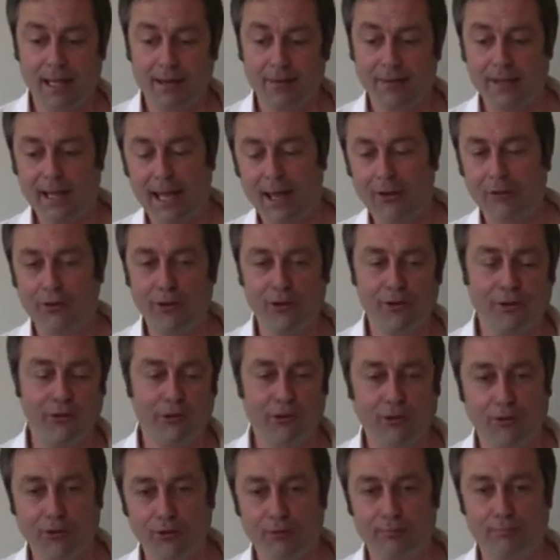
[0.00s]
The
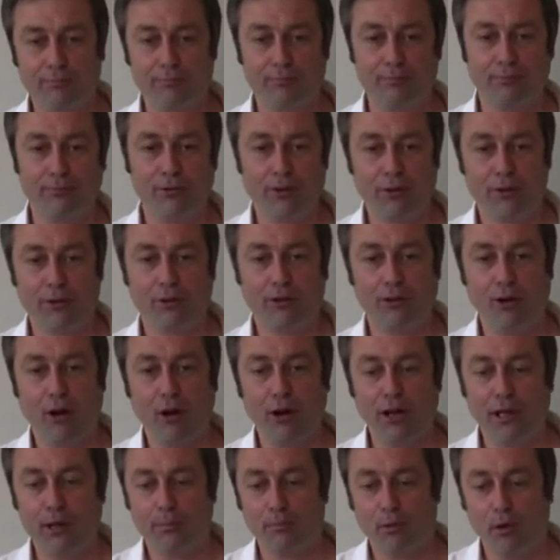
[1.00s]
acid's
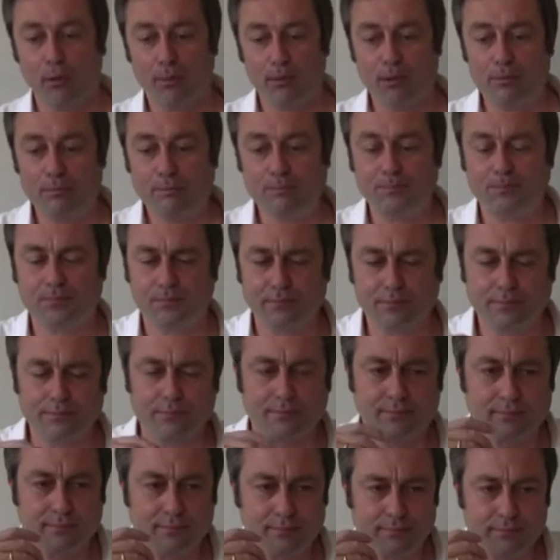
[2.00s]
slightly a problem.
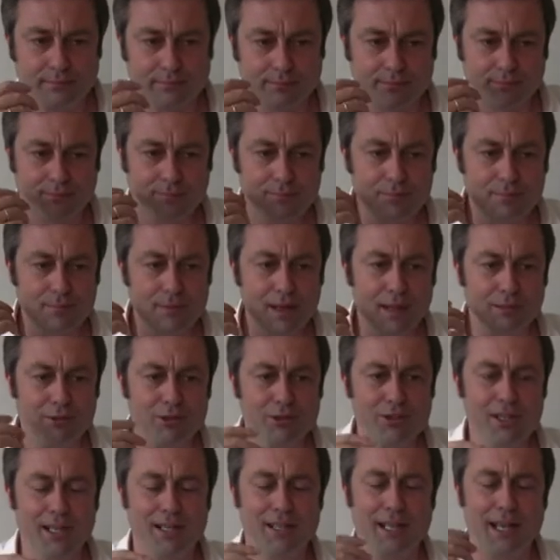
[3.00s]
I'm
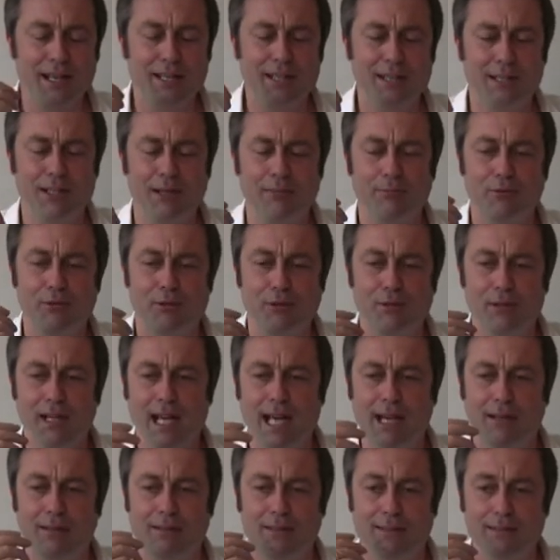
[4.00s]
just getting that come through
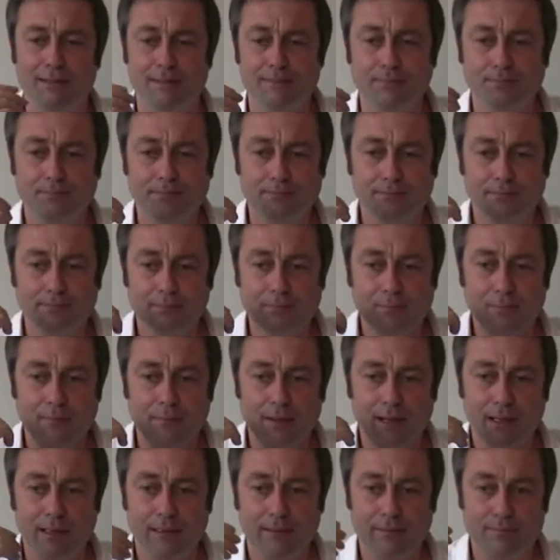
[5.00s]
now, and
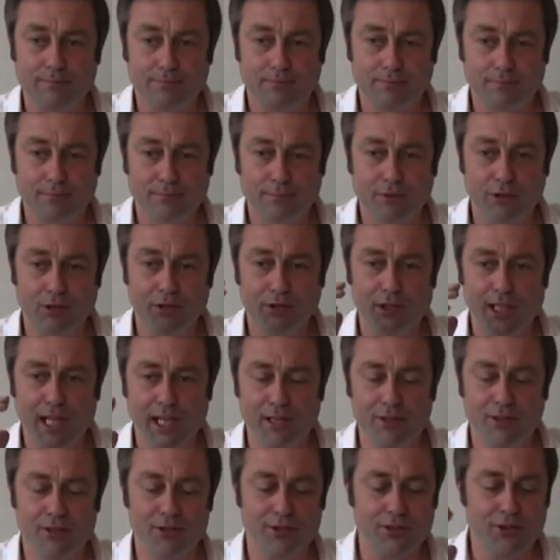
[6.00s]
at the
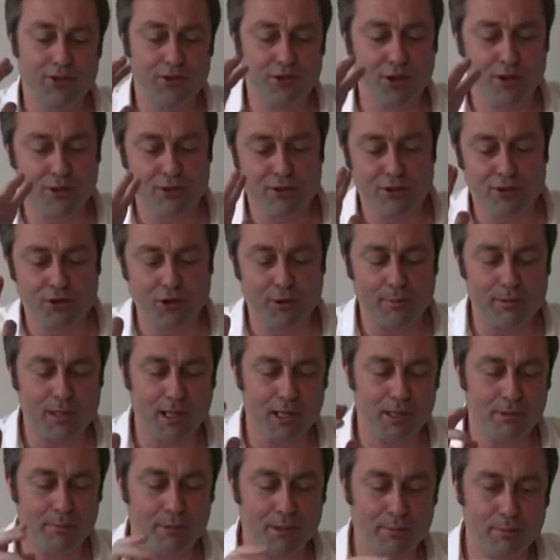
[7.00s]
end it just starts to
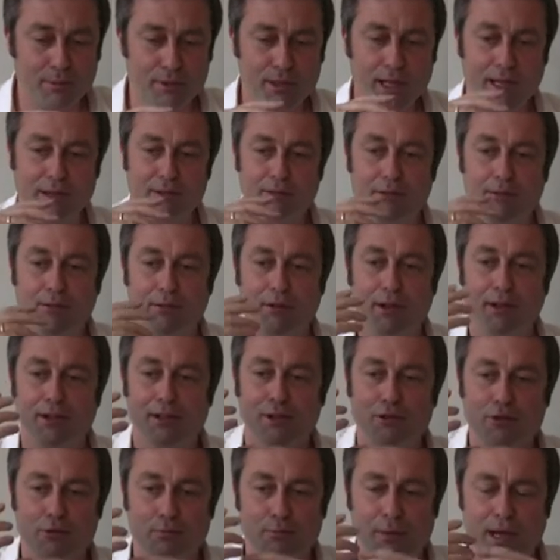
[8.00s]
dominate a bit, but that
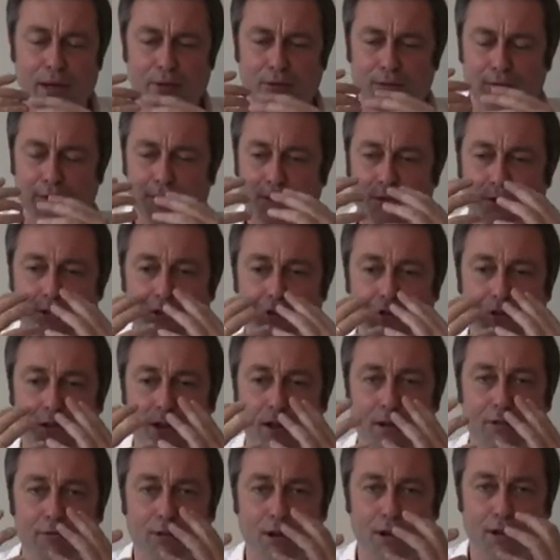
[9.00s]
initial mouthful is just
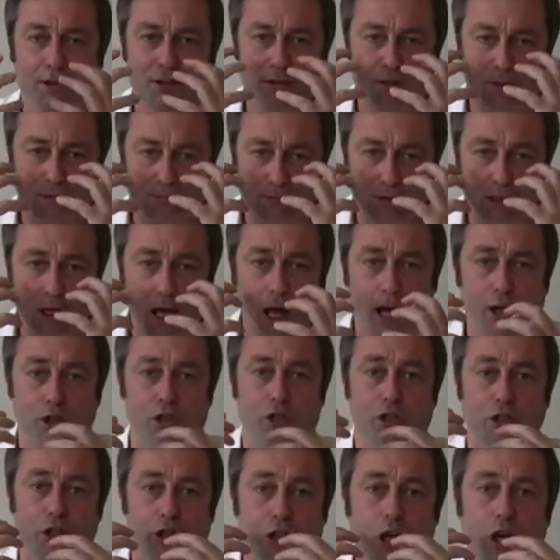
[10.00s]
kind of like this
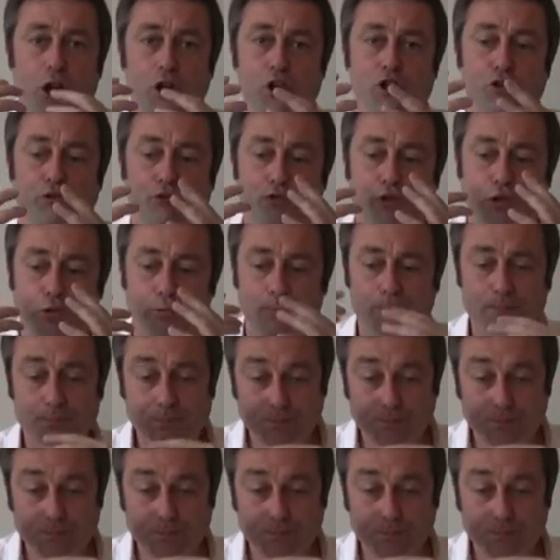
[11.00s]
lush fruit,